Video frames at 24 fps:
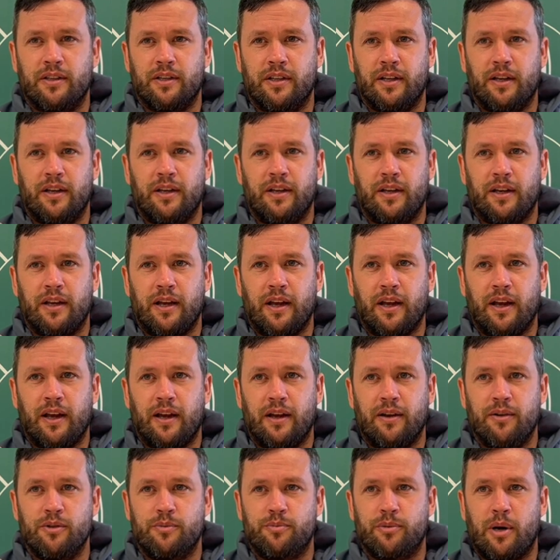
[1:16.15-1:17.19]
I think
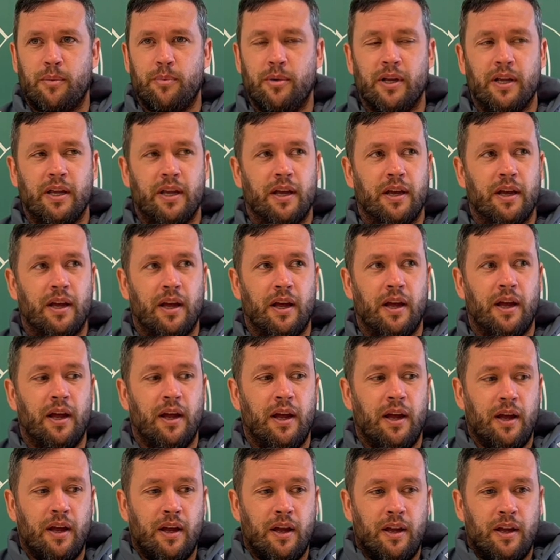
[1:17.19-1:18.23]
it was probably,
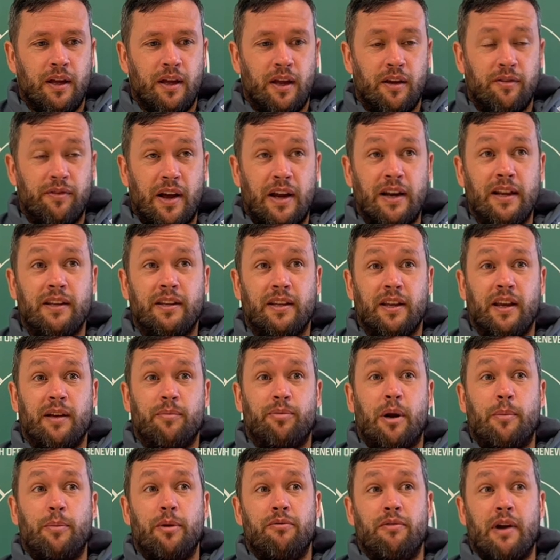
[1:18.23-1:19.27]
if anything,
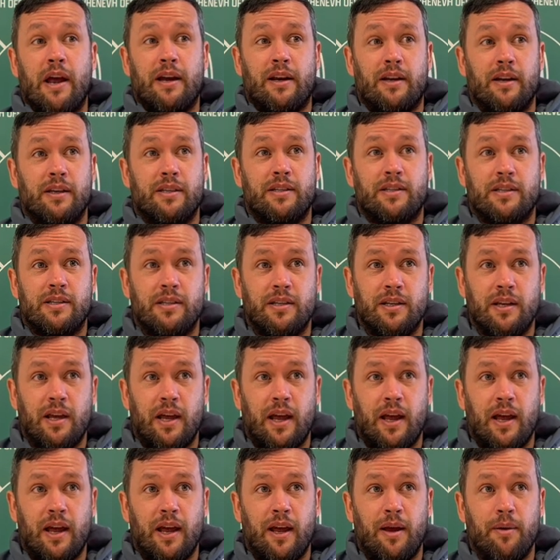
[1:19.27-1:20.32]
probably reckless.
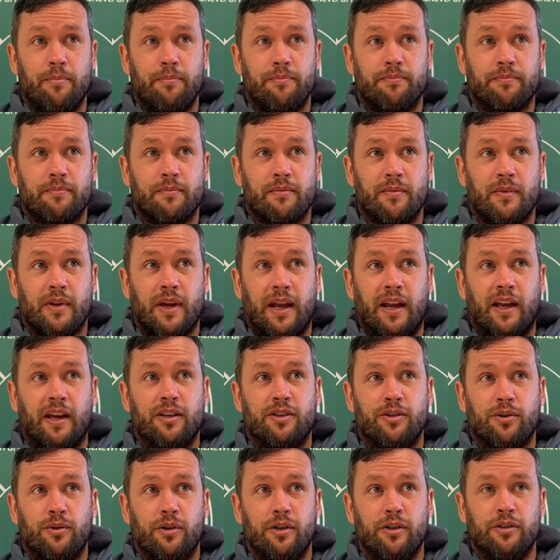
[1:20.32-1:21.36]
And I can
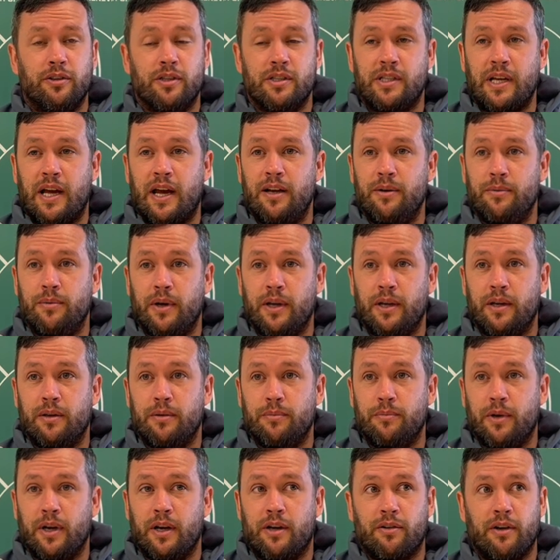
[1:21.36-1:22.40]
totally understand
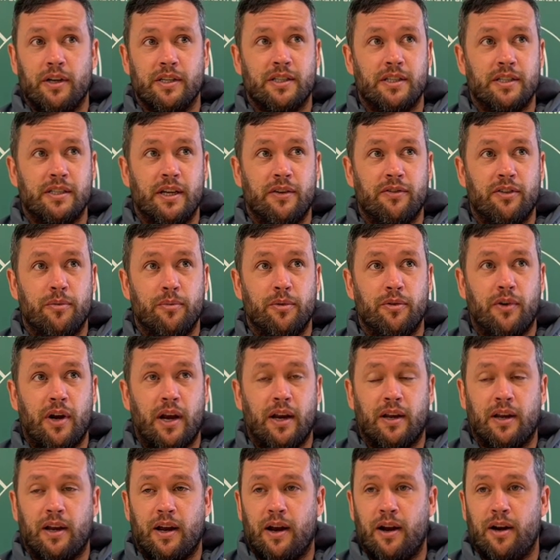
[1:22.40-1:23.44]
why Chris has given him the
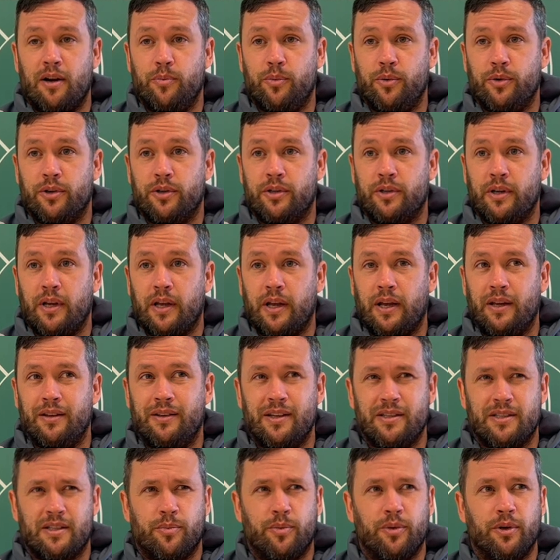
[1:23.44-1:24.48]
red card, but
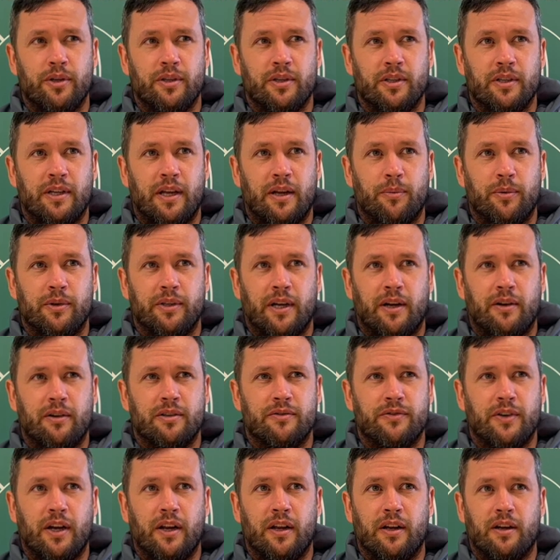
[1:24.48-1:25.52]
disappointing that it went down
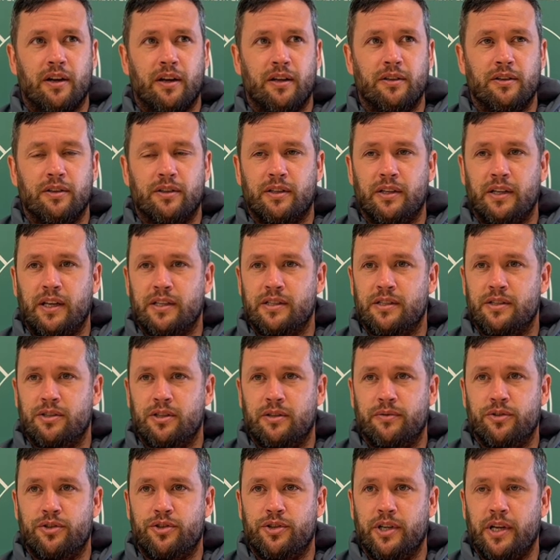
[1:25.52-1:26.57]
as violent conduct and he has to
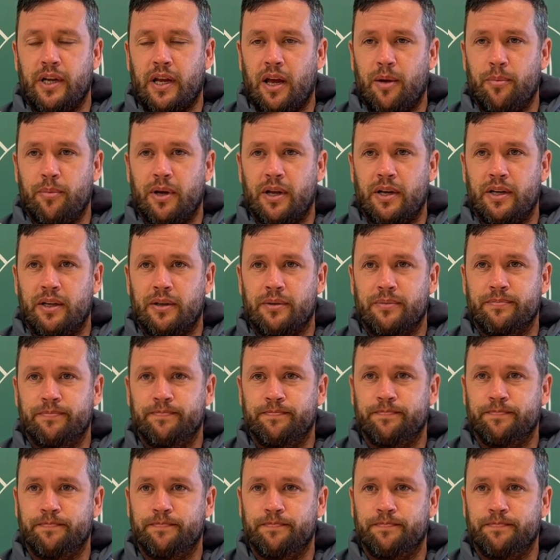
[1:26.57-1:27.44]
serve a 3-game ban now.